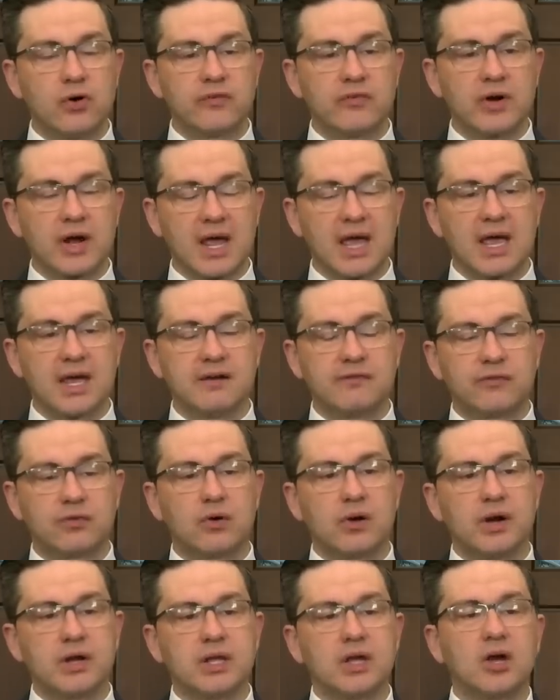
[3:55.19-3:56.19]
overhead
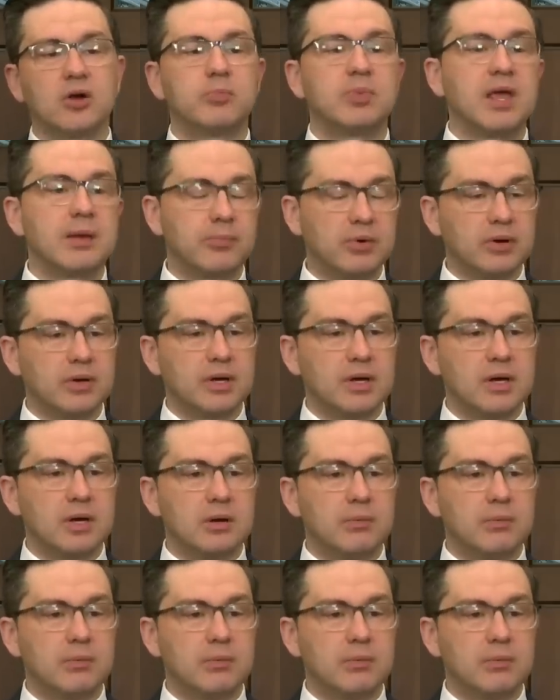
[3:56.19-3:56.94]
for our young people.